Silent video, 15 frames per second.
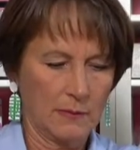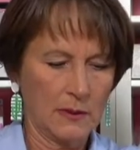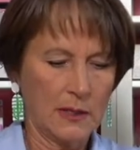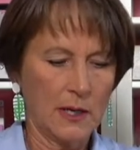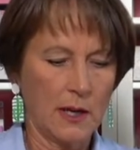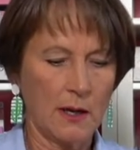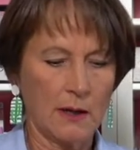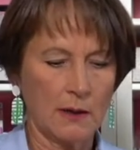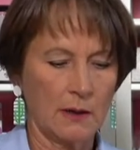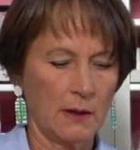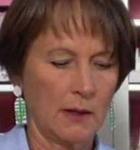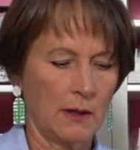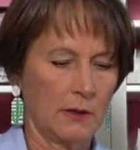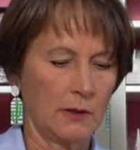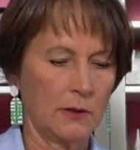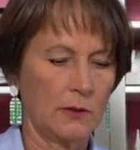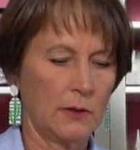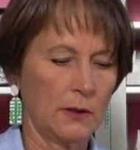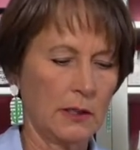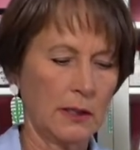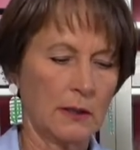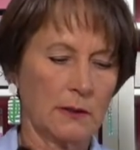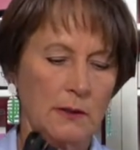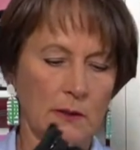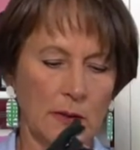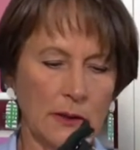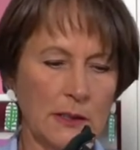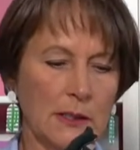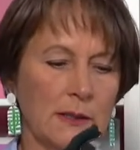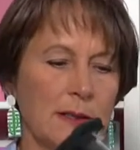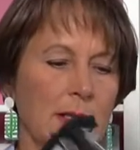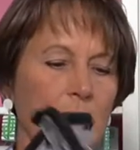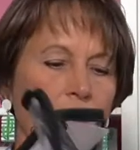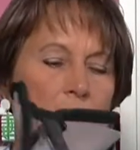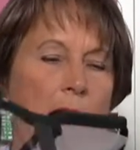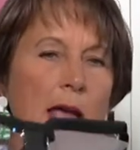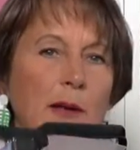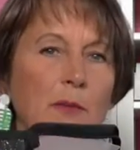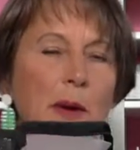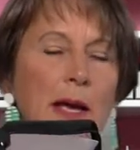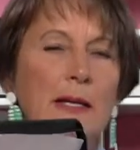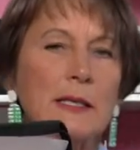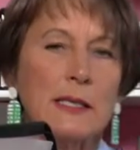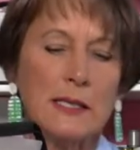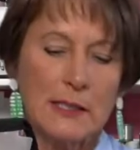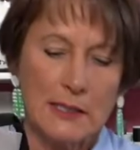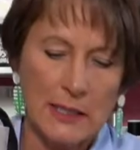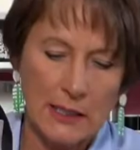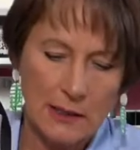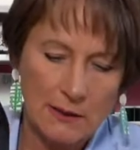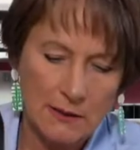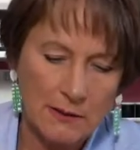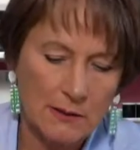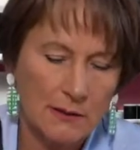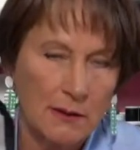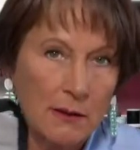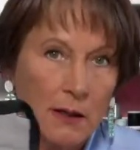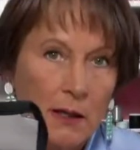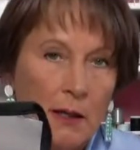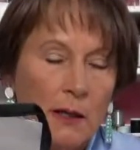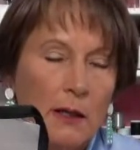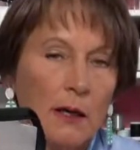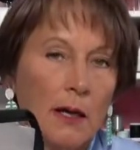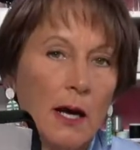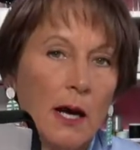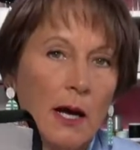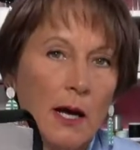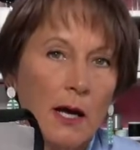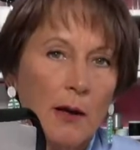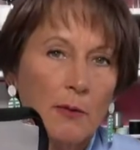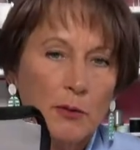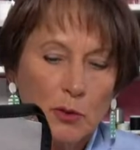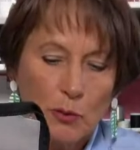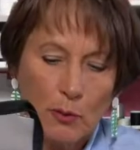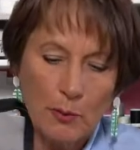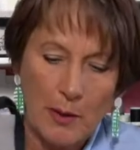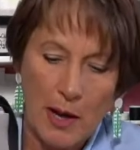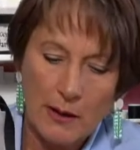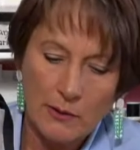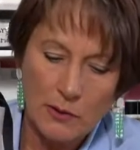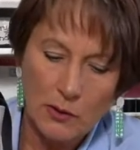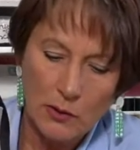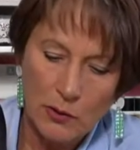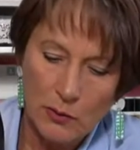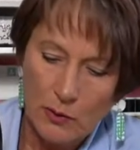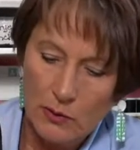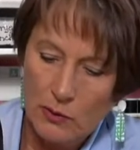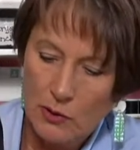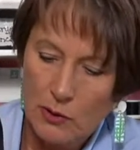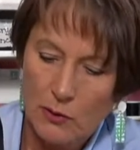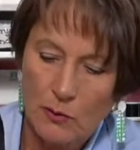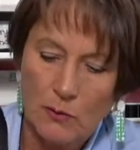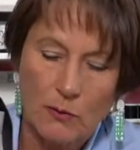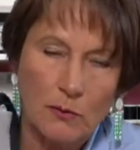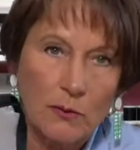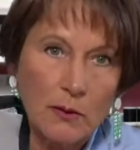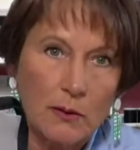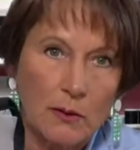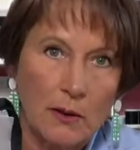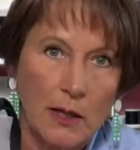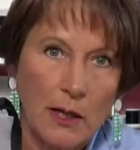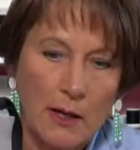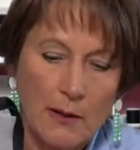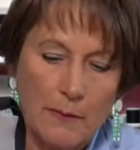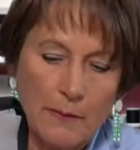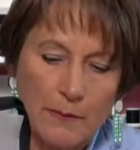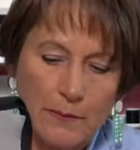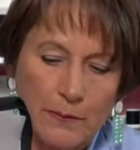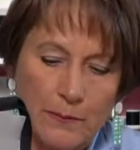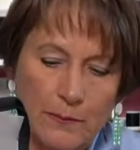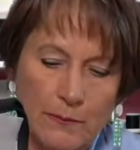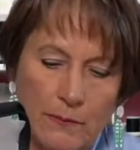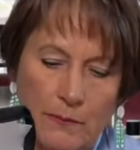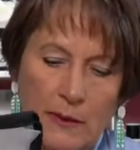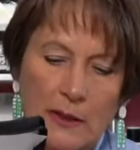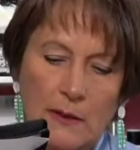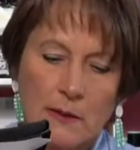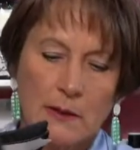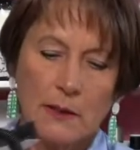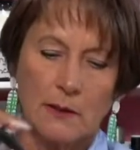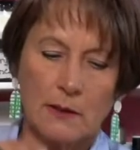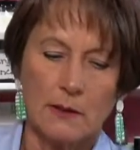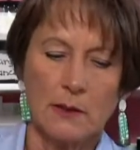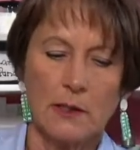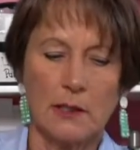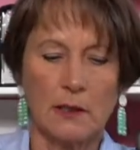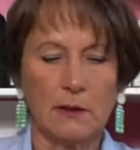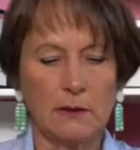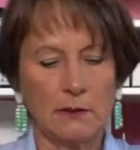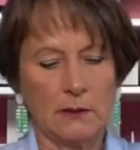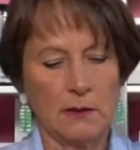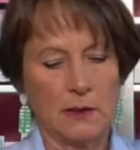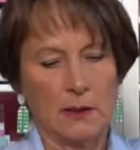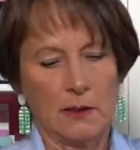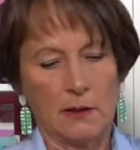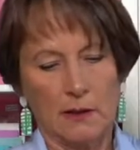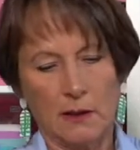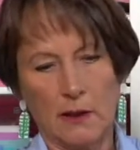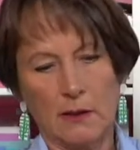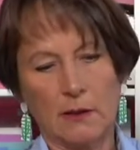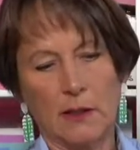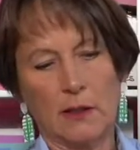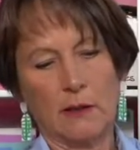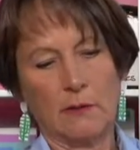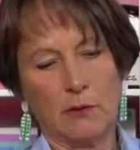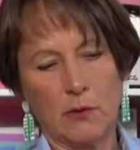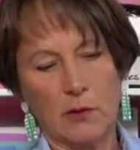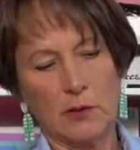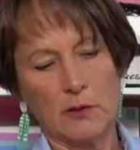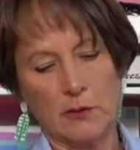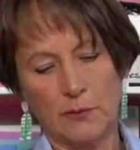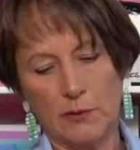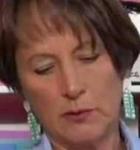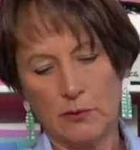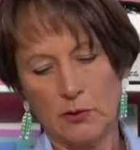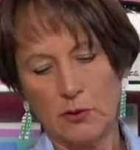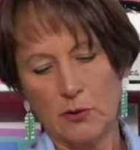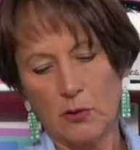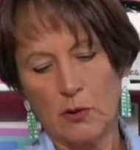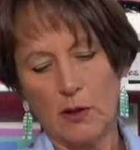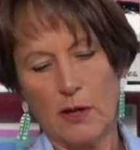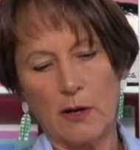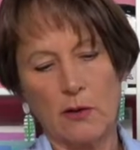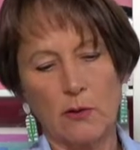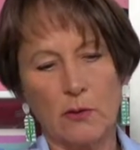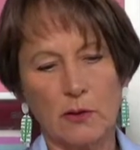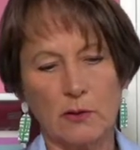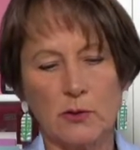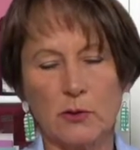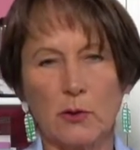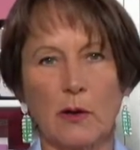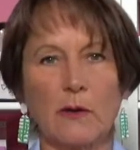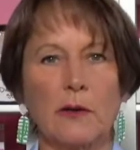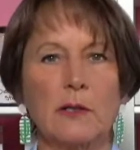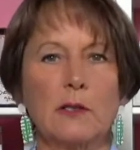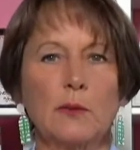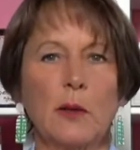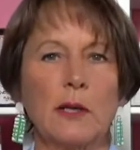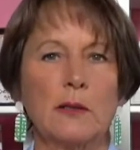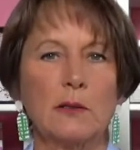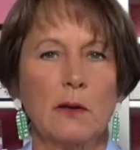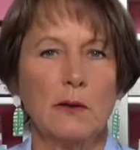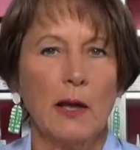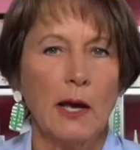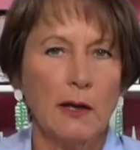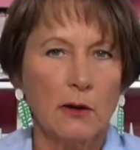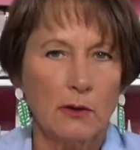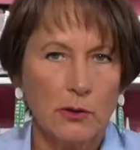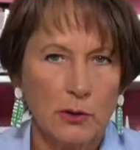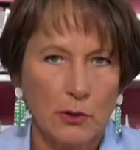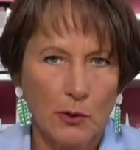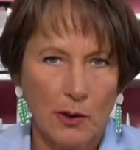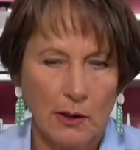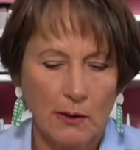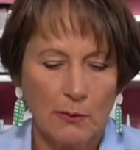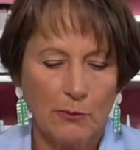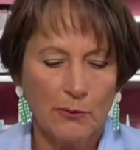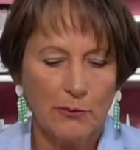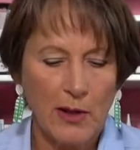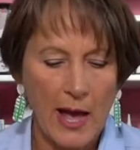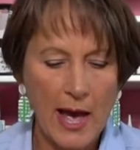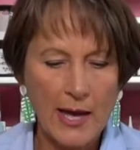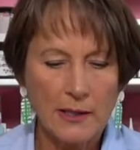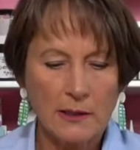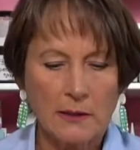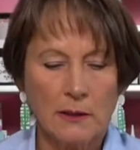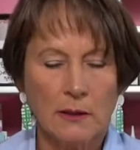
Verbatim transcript: Yeah, you could get, so this is the nine by six um, toolbox. So you could do um, 16. And then of course, if you store it, you can store it this way so that you're storing them flat